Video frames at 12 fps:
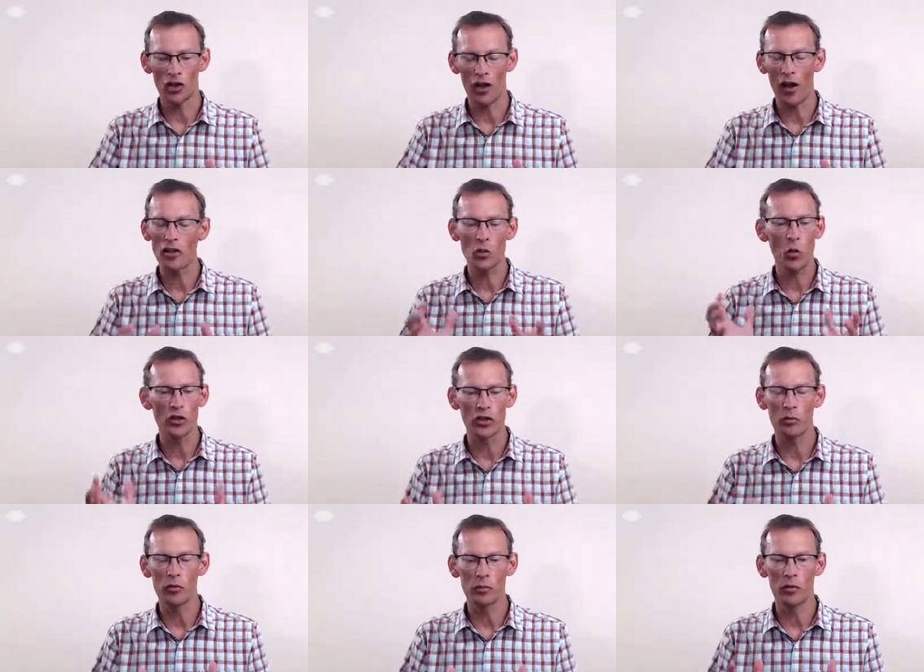And I just want
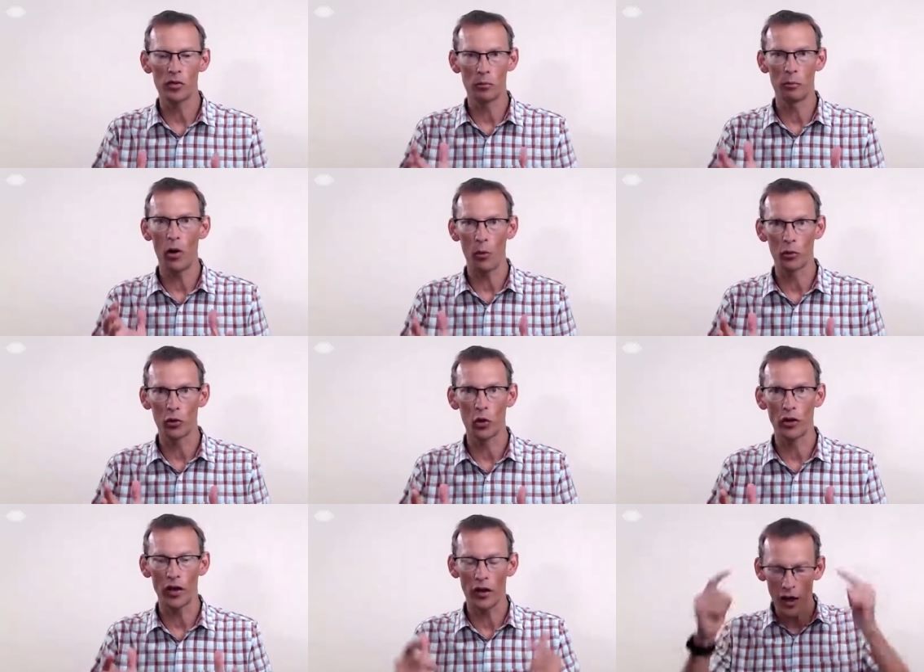some, some
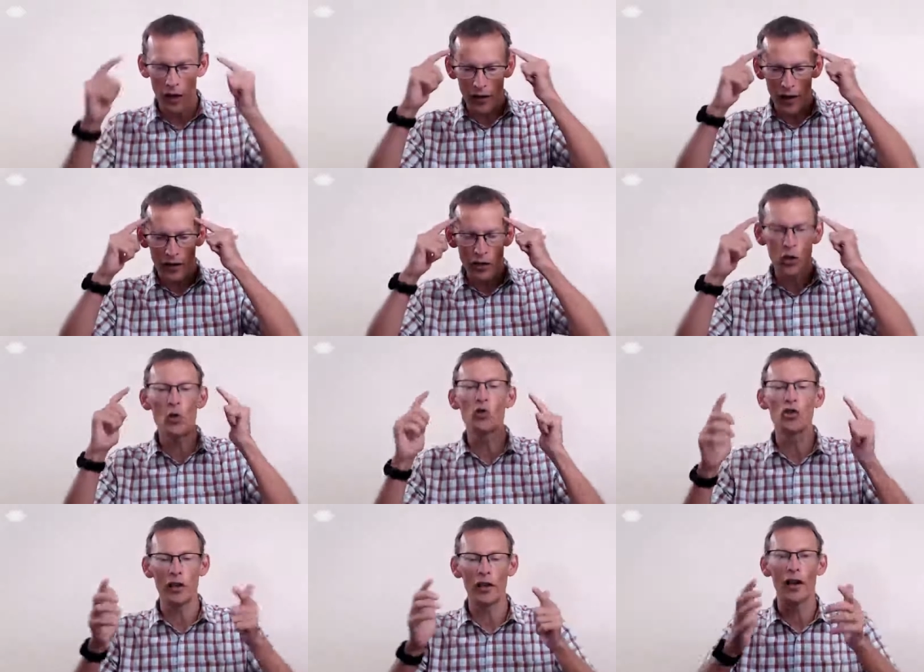popcorn. And, and I
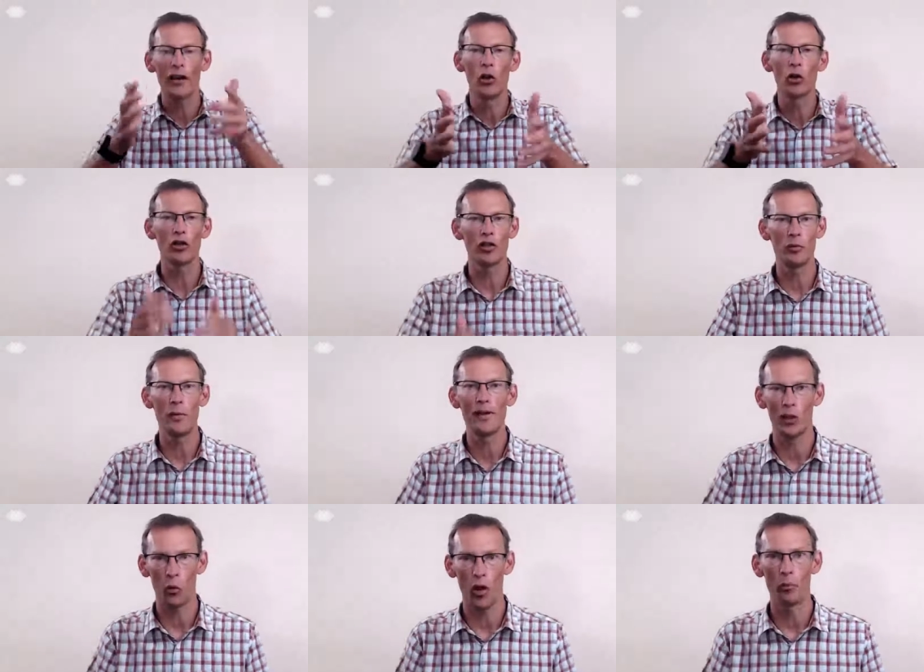usually I look at the
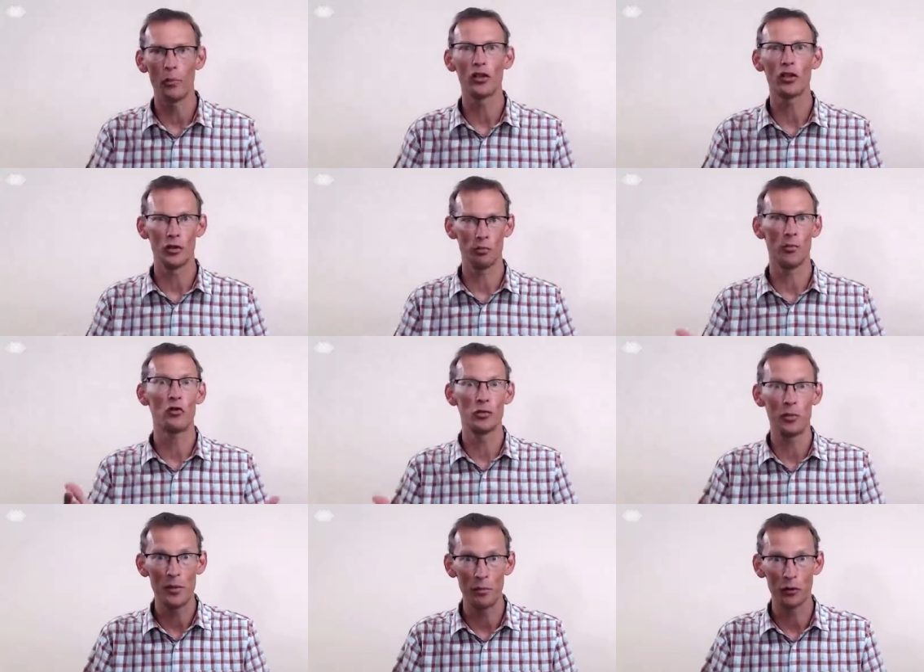middle one because most
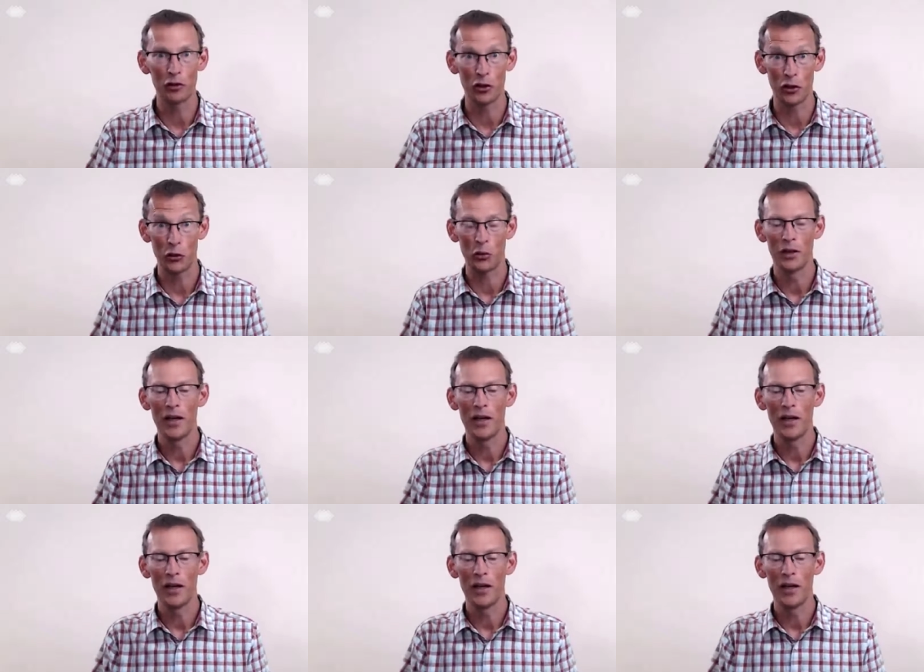people do.